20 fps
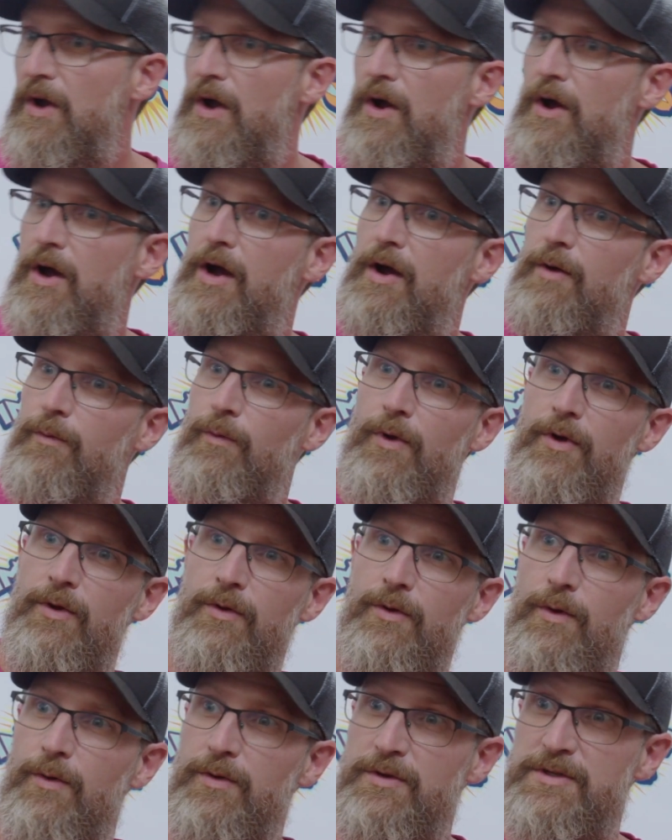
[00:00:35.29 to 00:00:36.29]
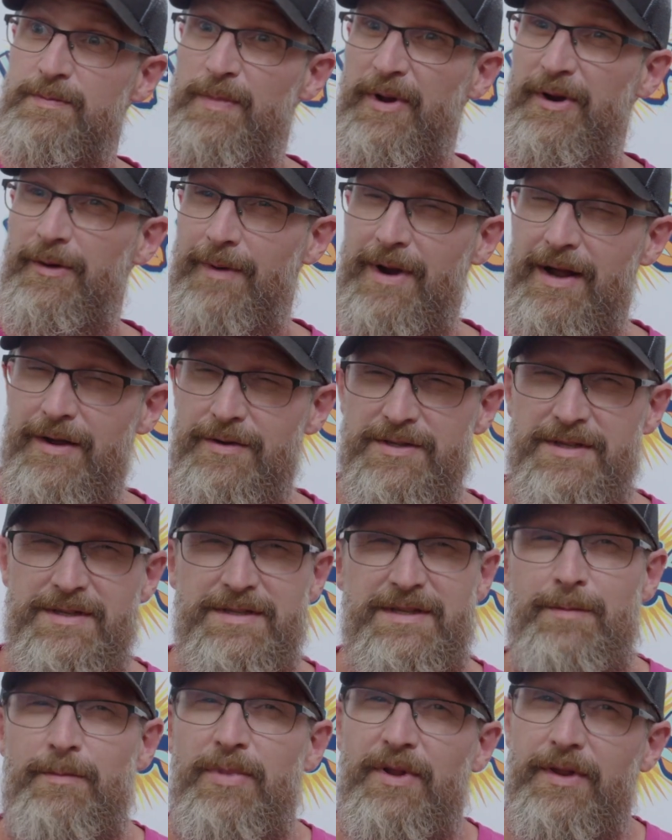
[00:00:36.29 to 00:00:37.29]
Royal Gold's been around since
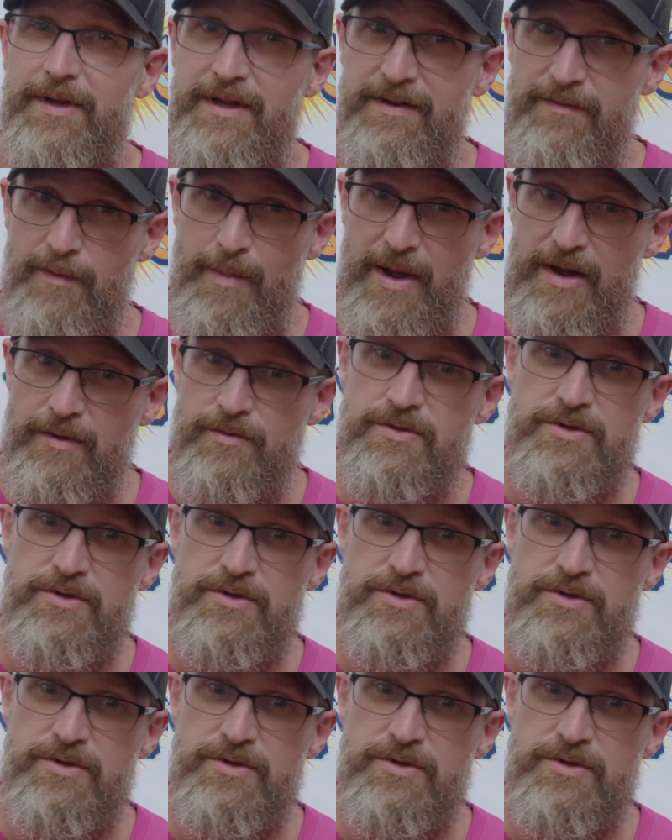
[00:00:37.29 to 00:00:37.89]
I believe about